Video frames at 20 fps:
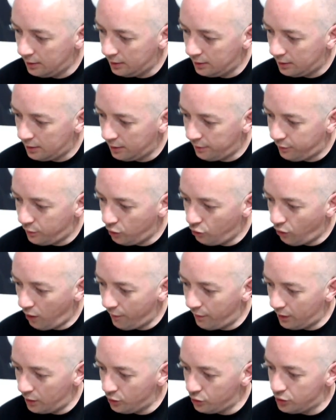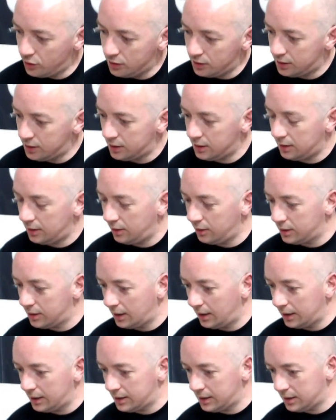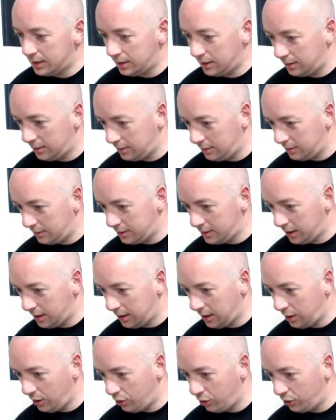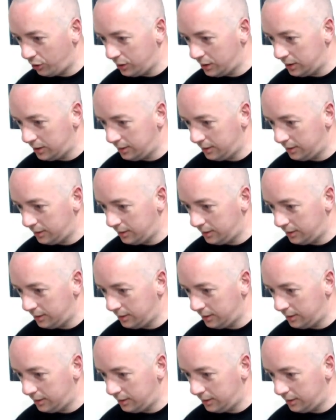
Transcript: a few revolutions until it's secured.